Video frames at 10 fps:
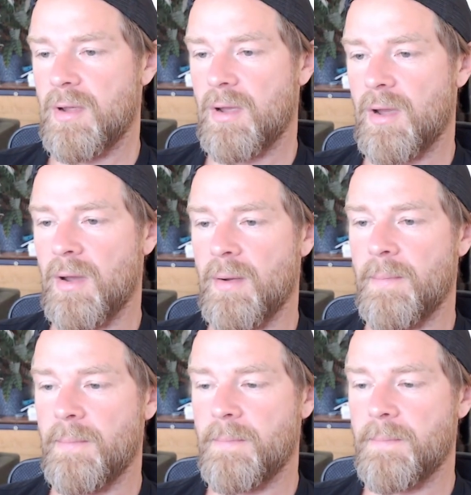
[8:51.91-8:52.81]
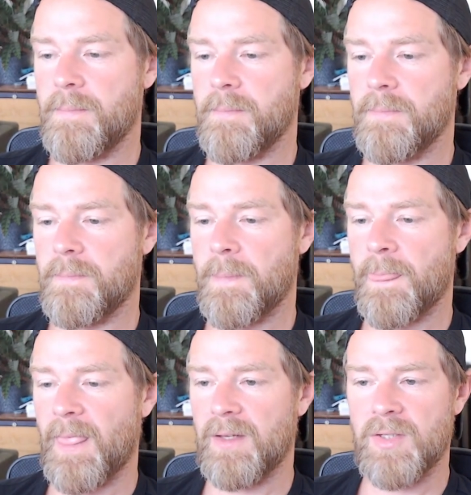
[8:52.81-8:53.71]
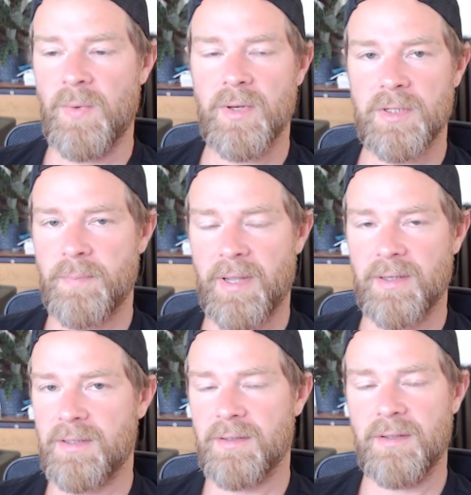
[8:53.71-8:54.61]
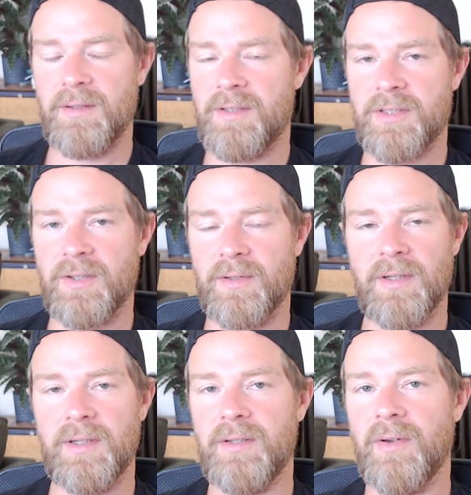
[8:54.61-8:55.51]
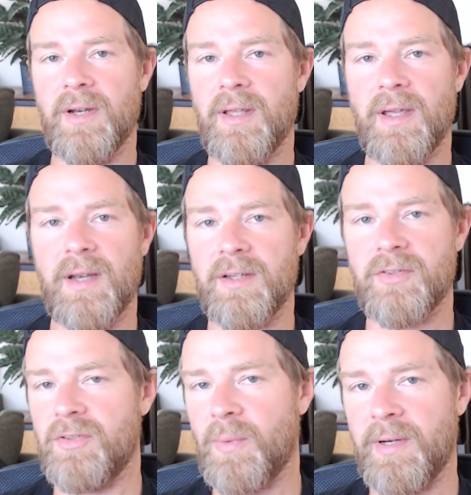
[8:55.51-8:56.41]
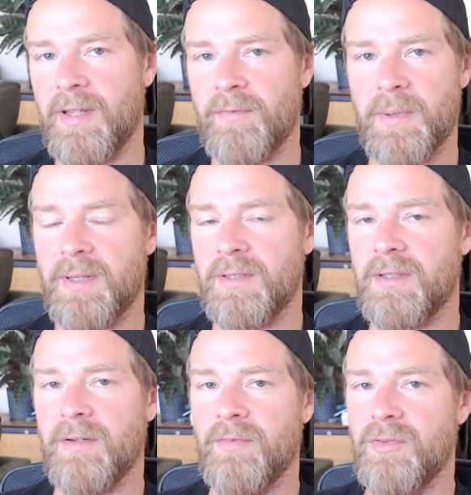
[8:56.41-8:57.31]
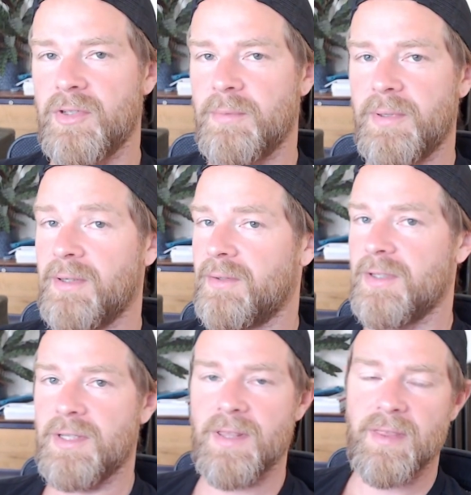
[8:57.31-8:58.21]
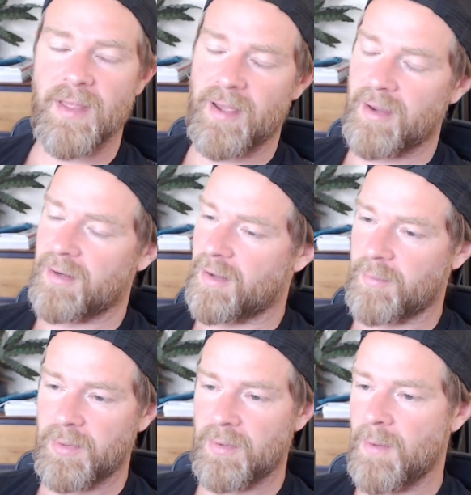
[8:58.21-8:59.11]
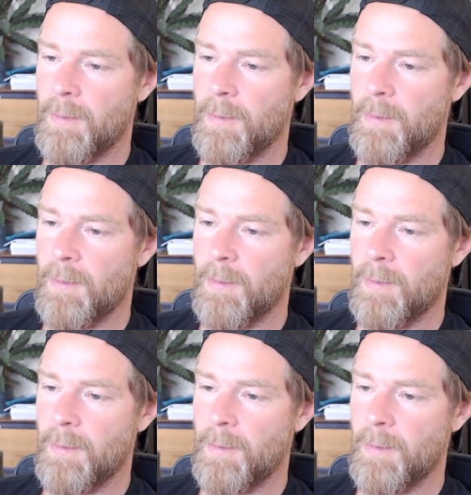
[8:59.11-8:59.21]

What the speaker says: Don't expect that suddenly you're going to get an extra 20 FPS out of your GPU, because that ain't happening.